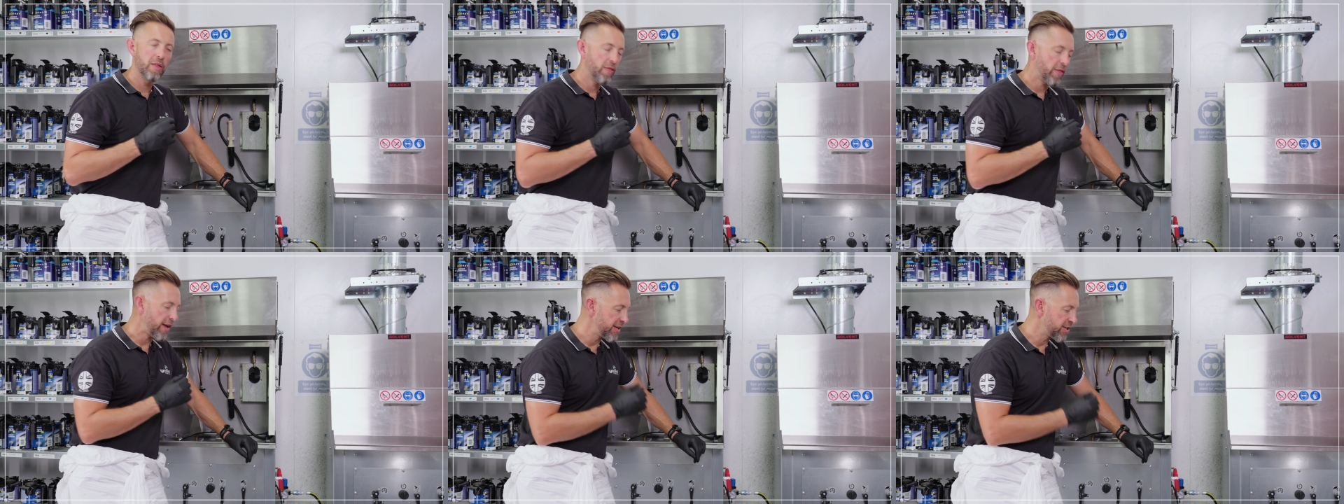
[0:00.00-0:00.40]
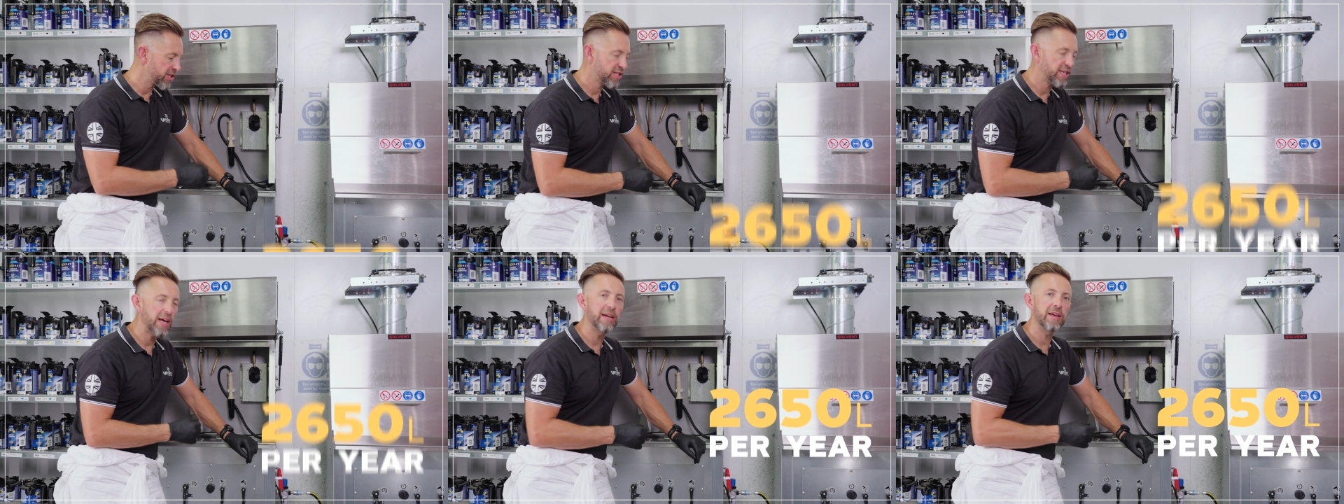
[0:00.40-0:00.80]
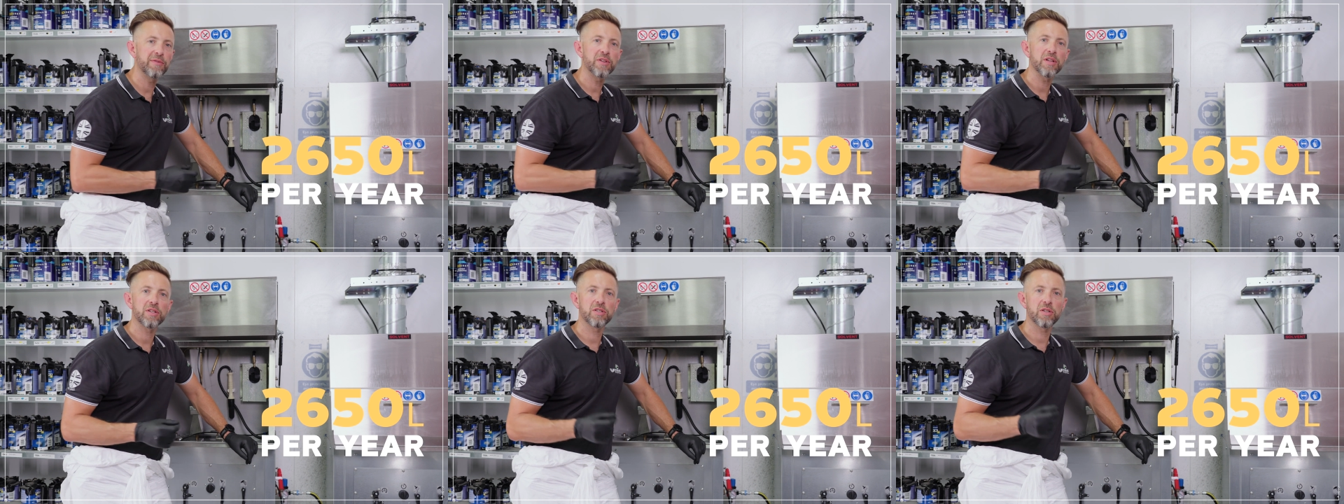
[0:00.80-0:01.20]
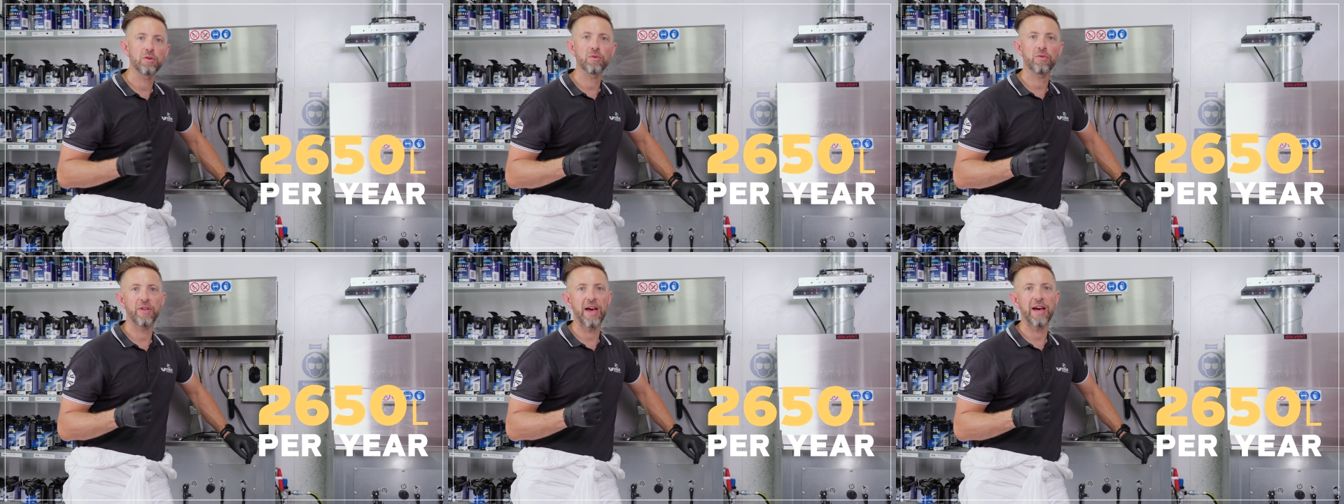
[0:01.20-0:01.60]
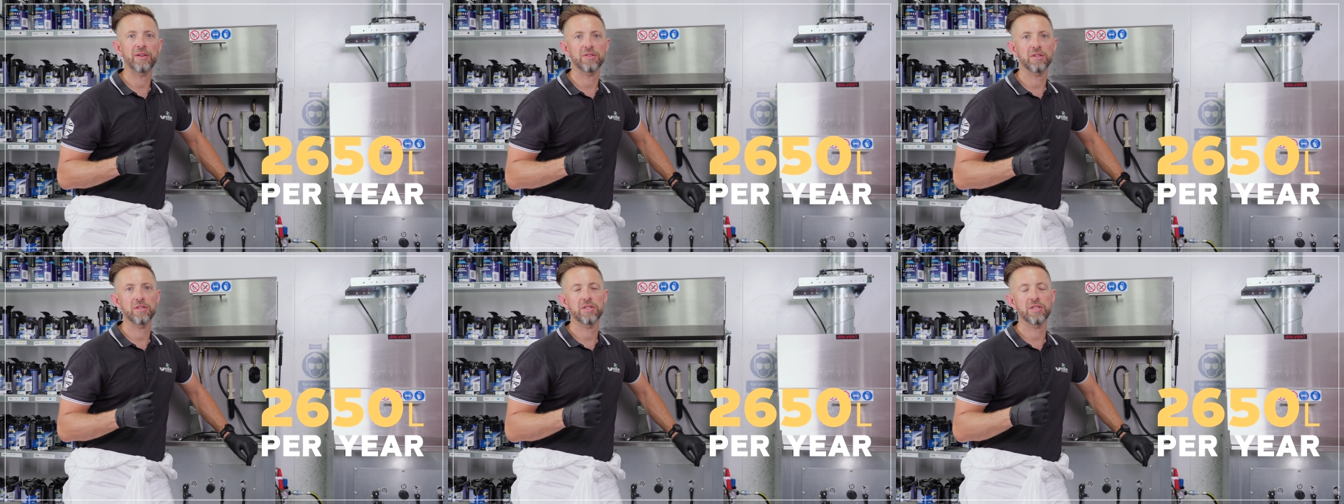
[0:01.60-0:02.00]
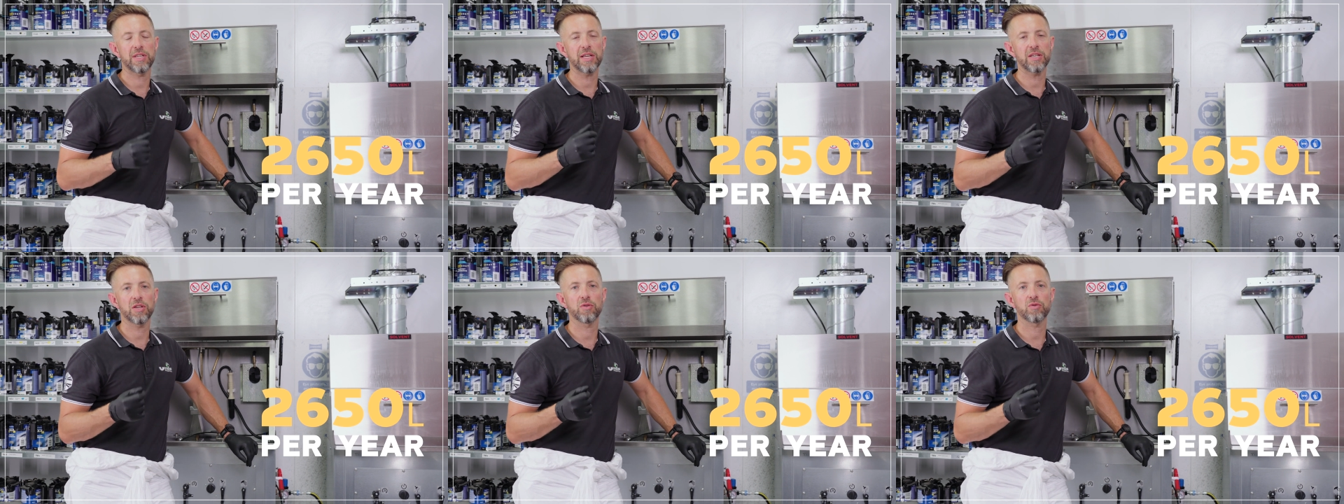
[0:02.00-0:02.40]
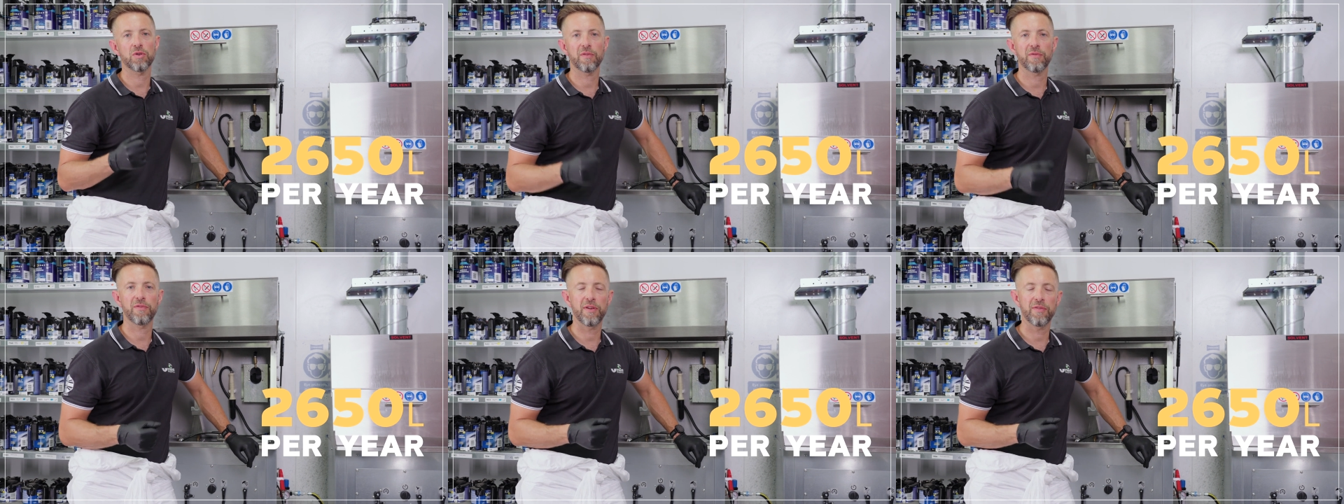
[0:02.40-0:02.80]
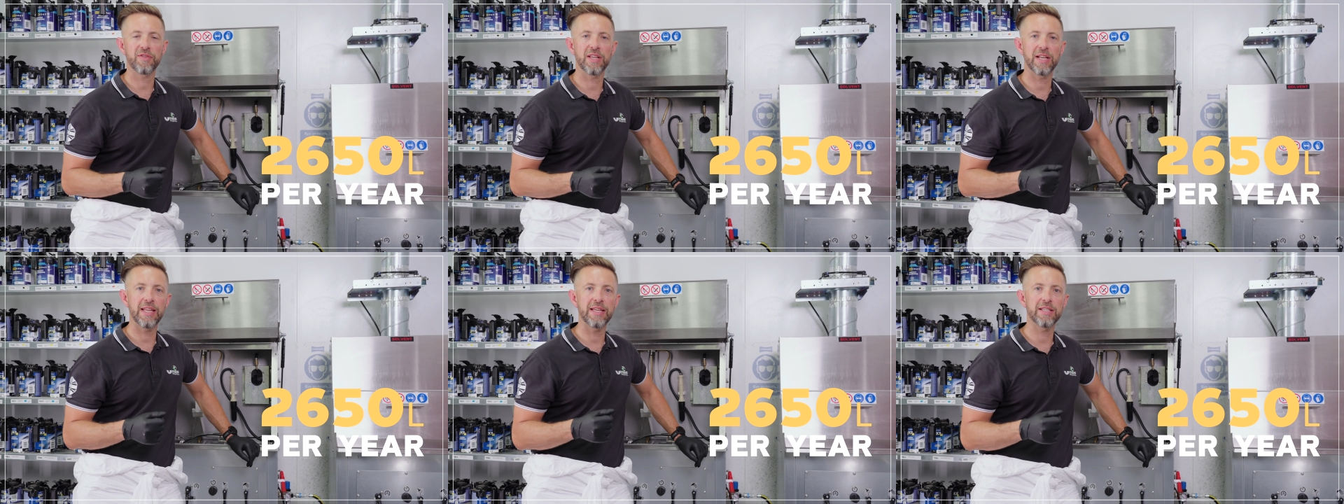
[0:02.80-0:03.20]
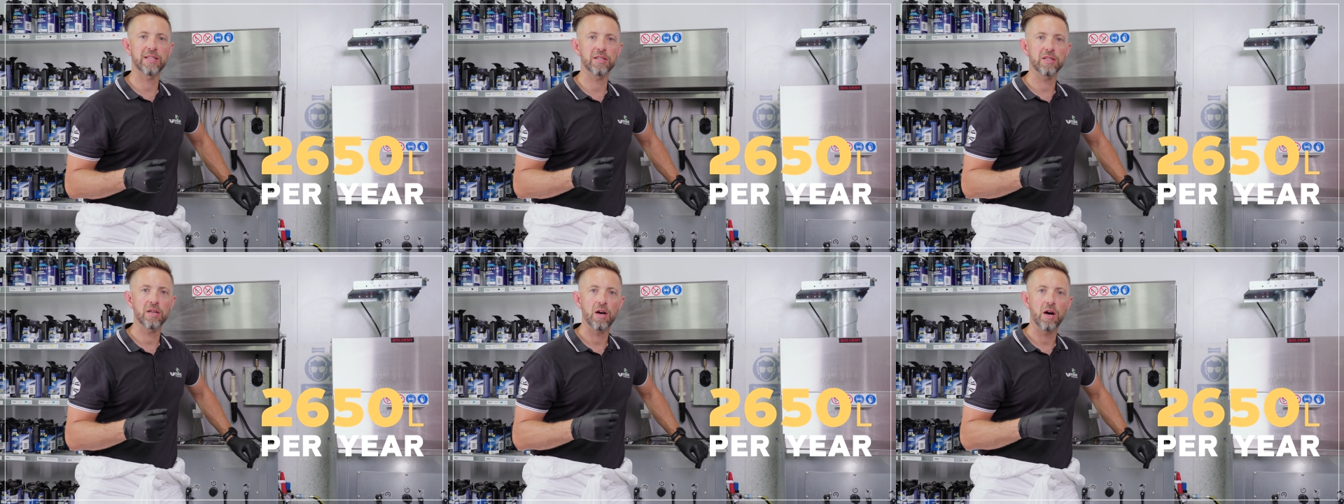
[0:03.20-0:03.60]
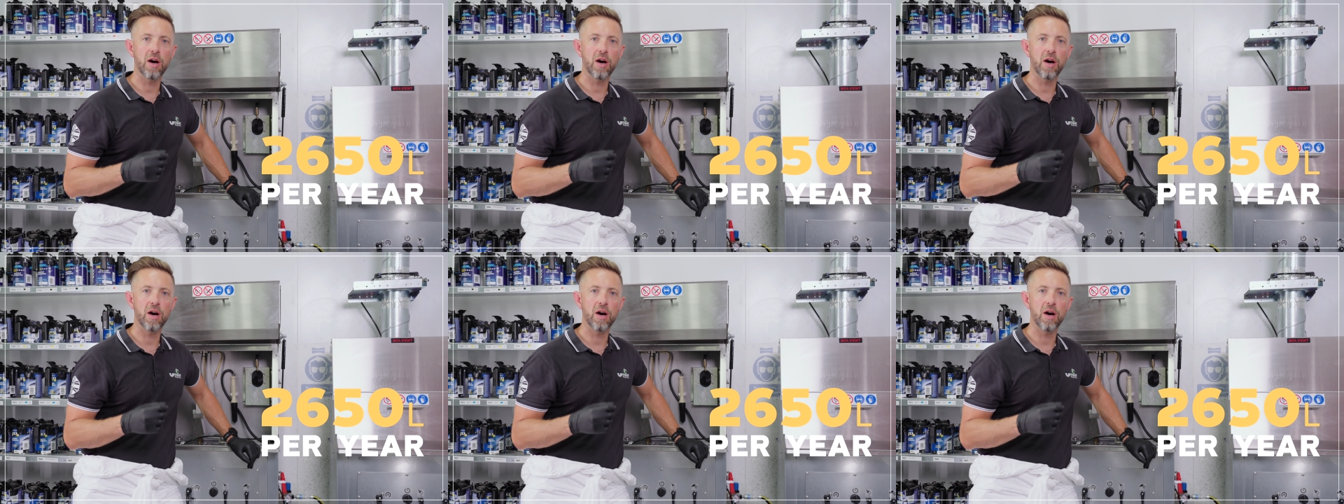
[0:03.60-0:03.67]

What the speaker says: they saved 2,650 litres